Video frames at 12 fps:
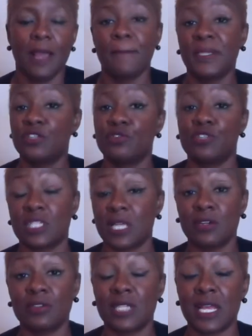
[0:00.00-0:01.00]
but you just
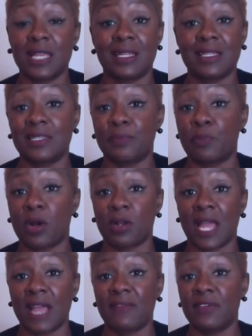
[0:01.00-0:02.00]
understand that it's a part
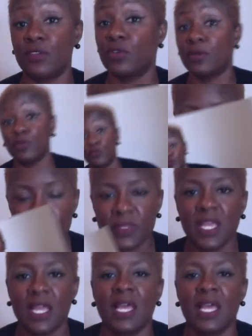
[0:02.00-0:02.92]
of life and you can move on.